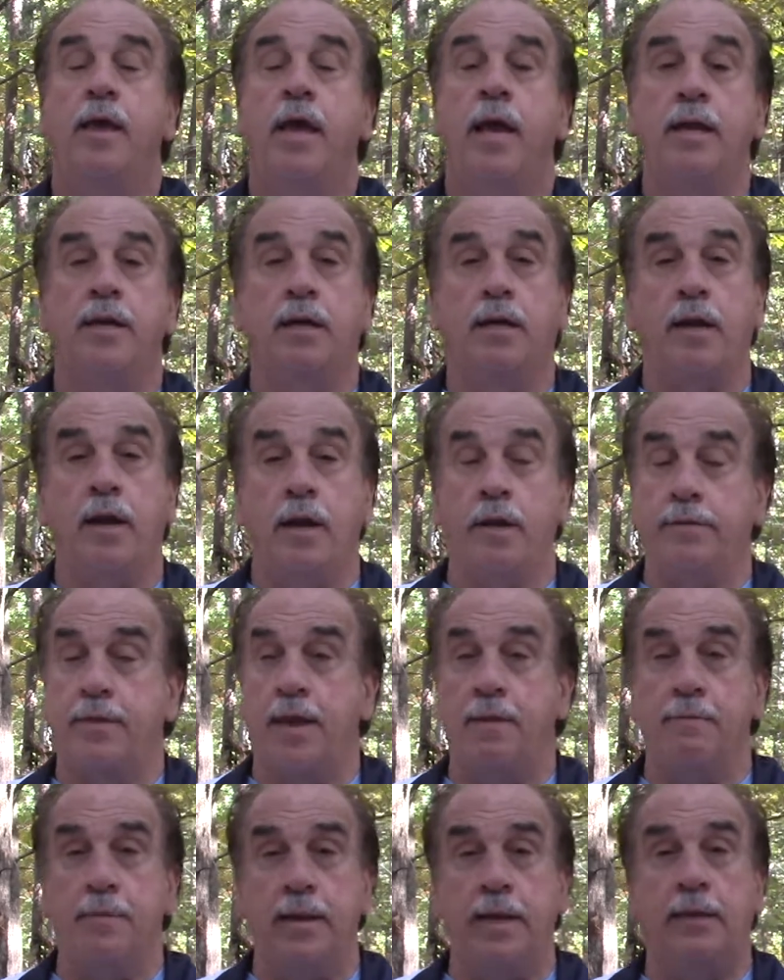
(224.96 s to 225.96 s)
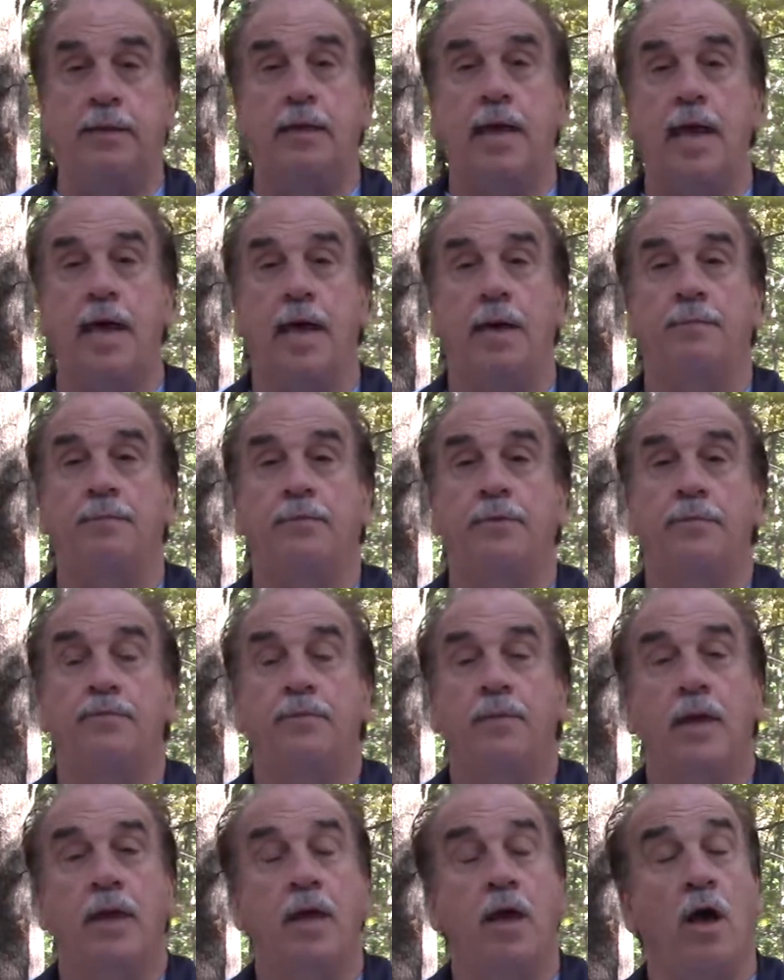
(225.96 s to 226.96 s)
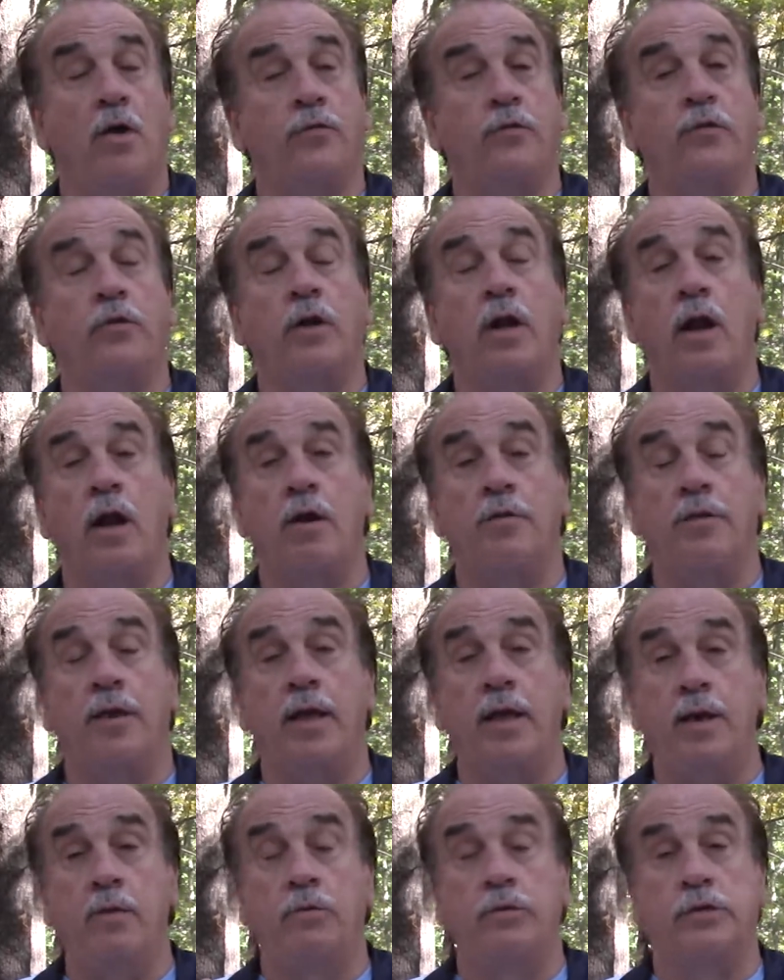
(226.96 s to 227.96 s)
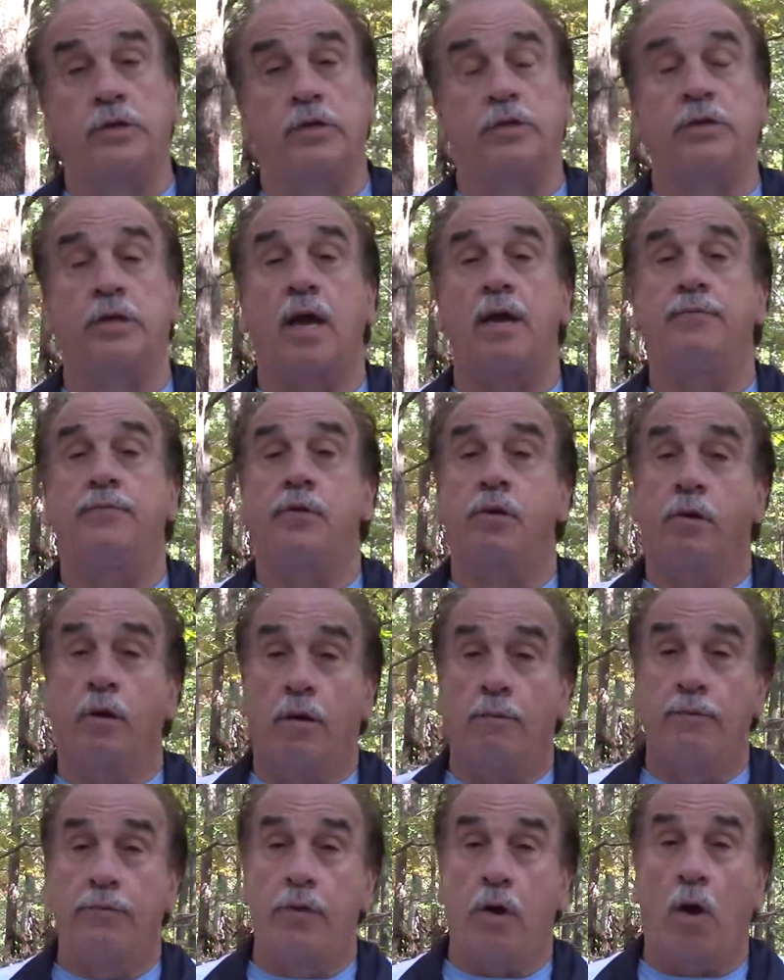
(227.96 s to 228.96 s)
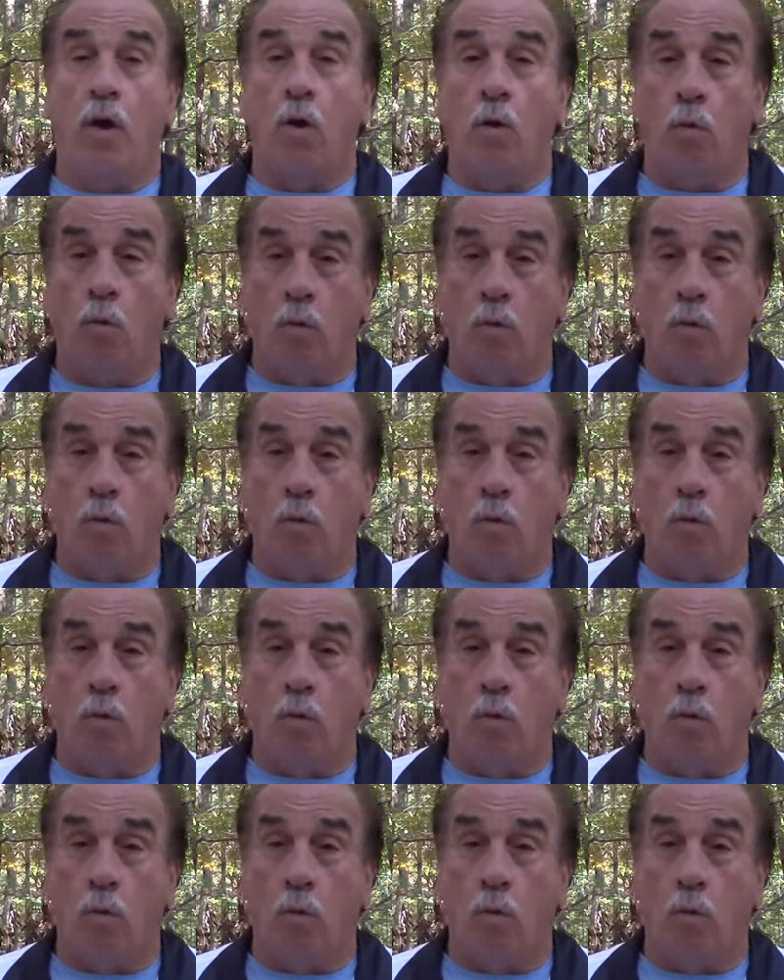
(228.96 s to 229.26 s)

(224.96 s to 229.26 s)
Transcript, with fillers: He declared that many times. He also declared that he was the Savior of the whole